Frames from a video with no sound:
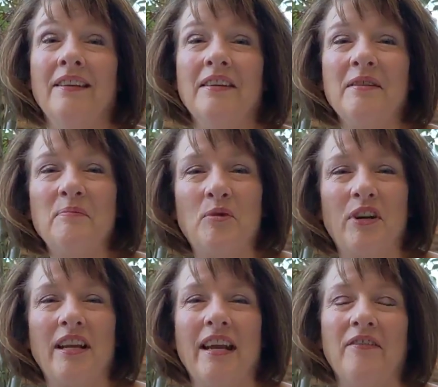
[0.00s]
Good
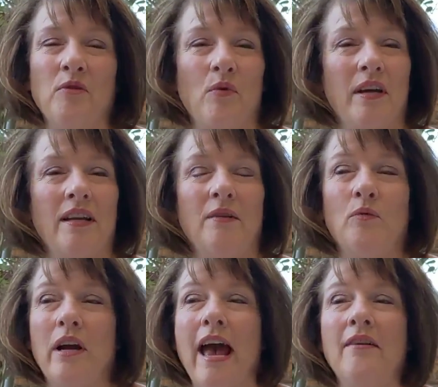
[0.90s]
morning, everyone, and
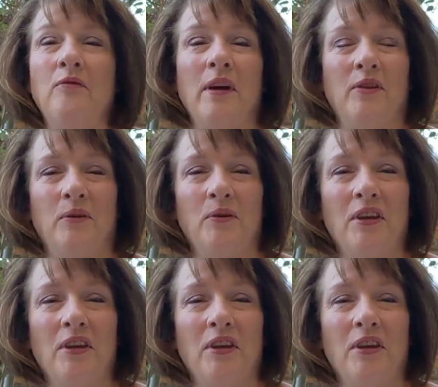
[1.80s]
we're halfway through